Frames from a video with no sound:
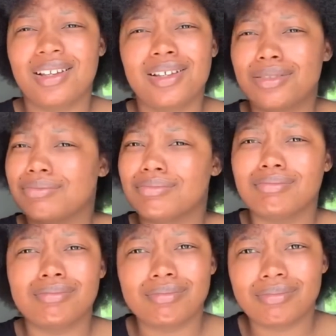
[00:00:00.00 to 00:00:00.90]

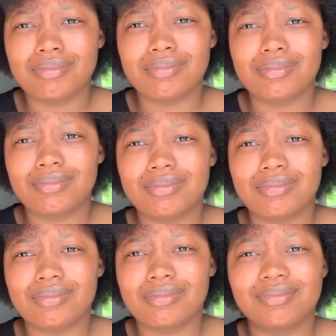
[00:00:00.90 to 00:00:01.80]

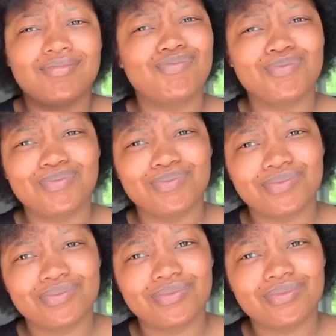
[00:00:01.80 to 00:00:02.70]

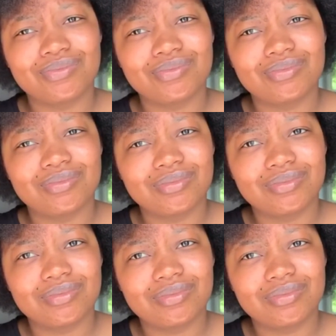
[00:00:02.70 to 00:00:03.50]
Nothing is said.